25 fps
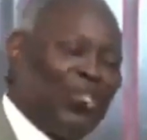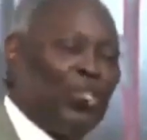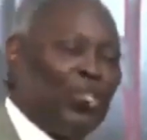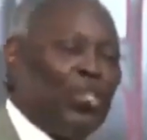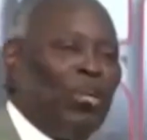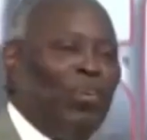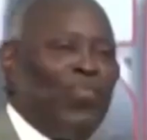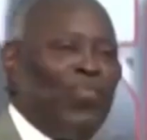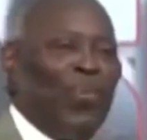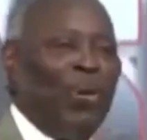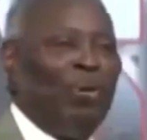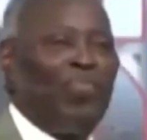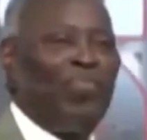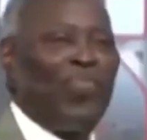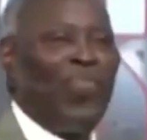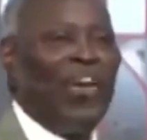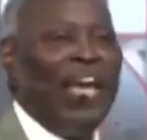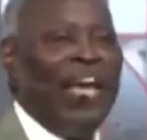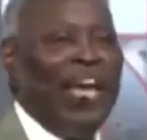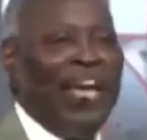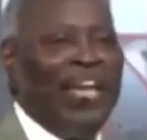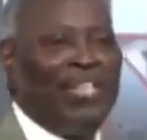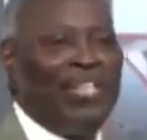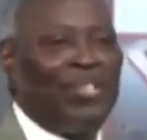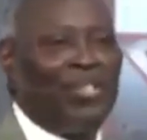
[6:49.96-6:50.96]
of your
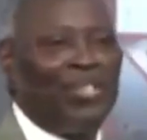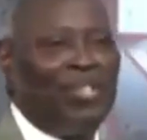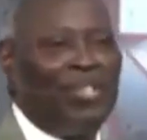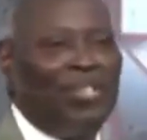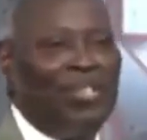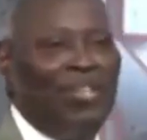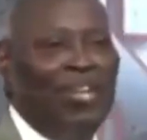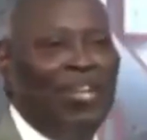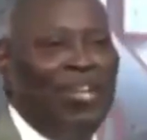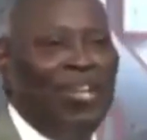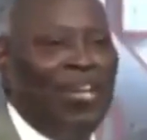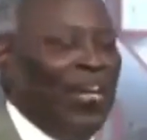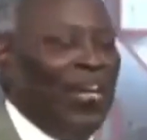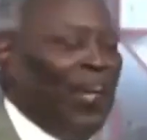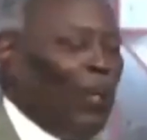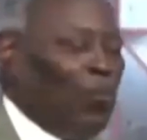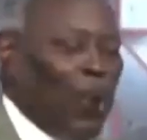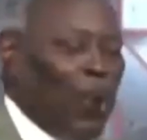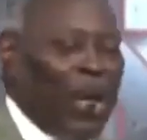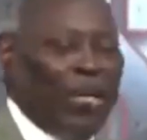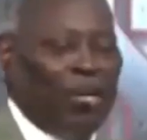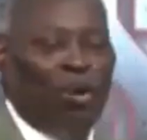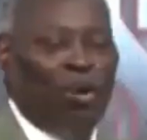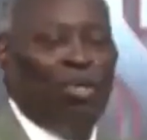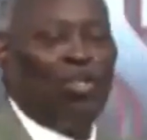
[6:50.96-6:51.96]
flesh,
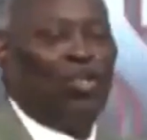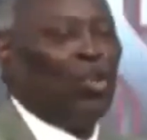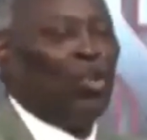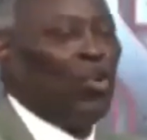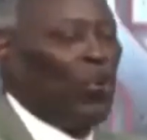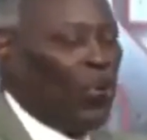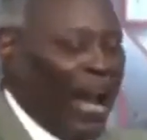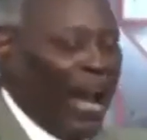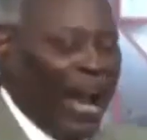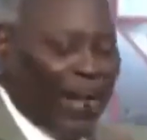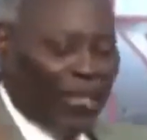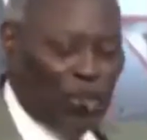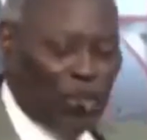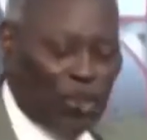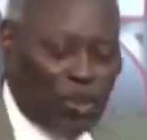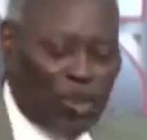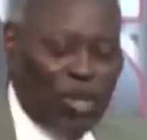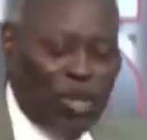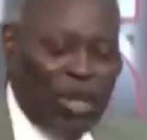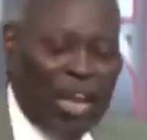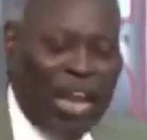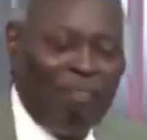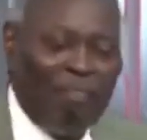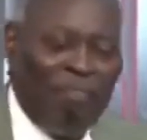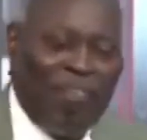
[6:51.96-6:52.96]
we're going to
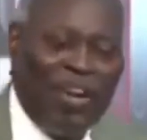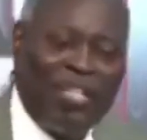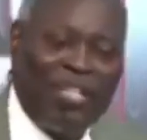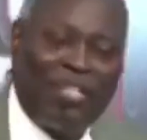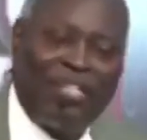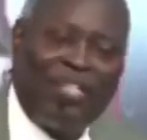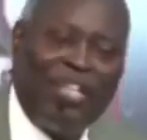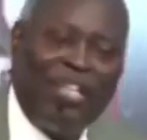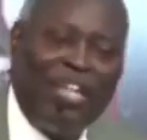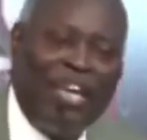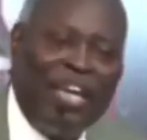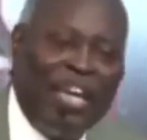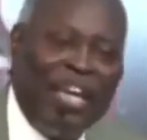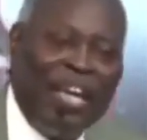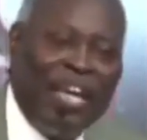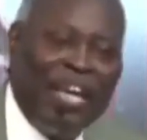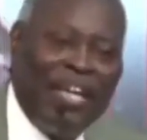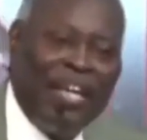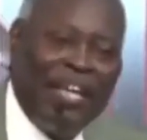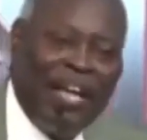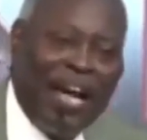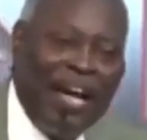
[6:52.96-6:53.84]
cancel everything